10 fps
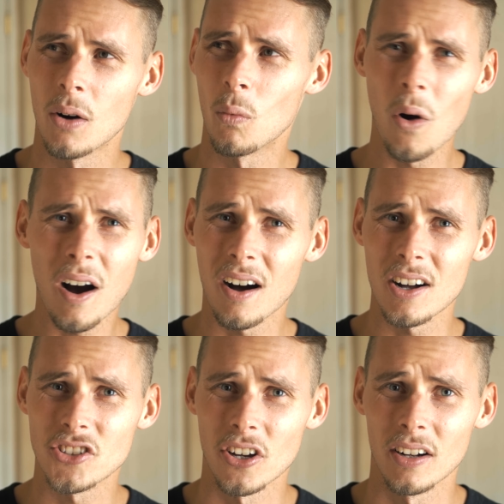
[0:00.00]
what
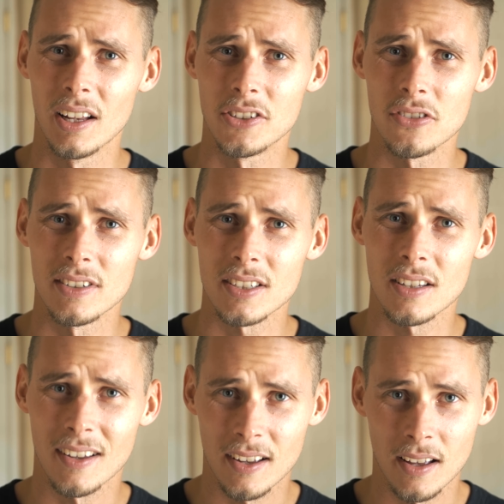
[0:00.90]
are journal
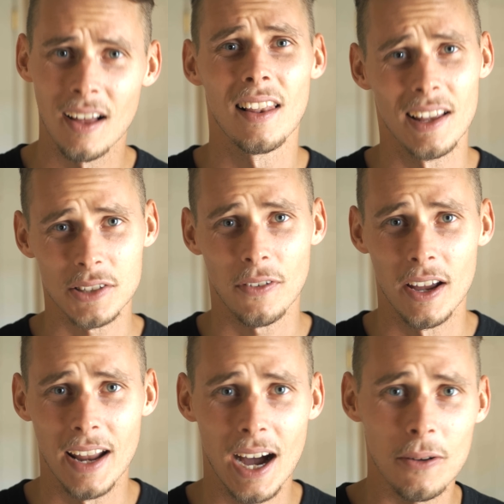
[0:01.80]
entries? Let's
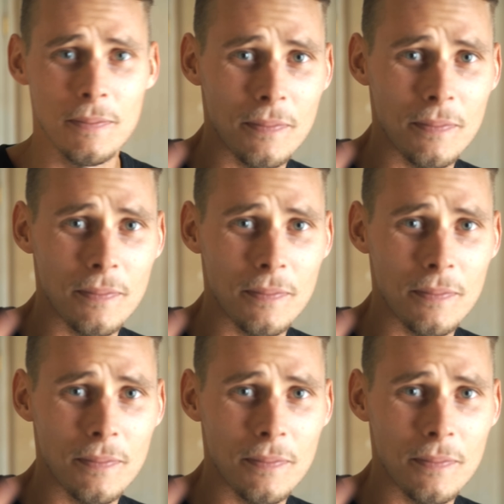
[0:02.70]
find out.